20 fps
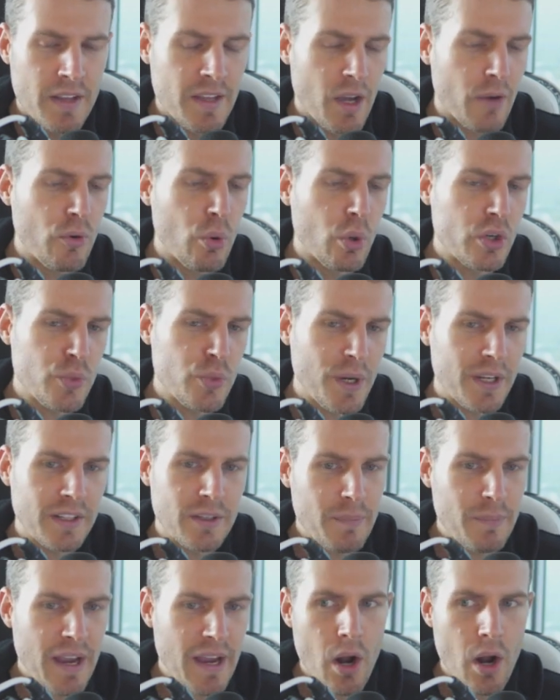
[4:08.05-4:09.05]
Now, of course, we
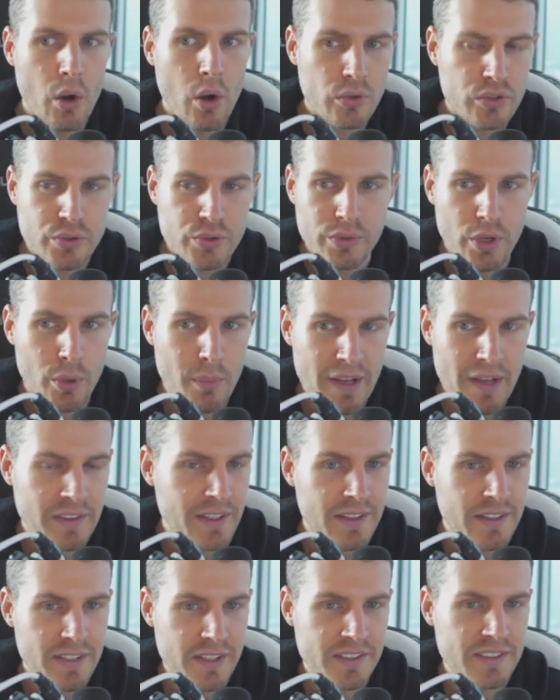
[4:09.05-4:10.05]
can debate, oh, they're meant
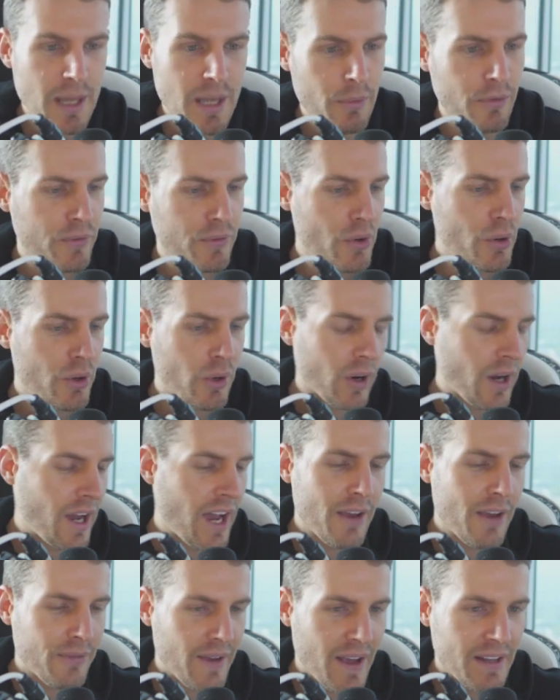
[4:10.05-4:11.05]
to eat this type of food or a
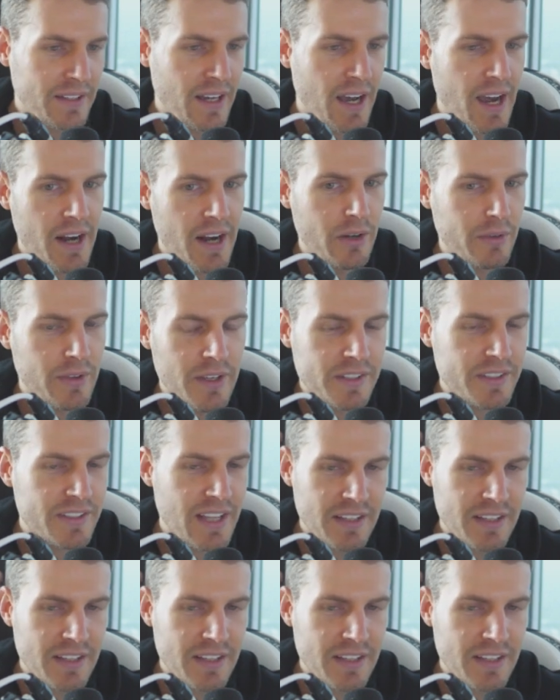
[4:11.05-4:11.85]
high fat diet or this,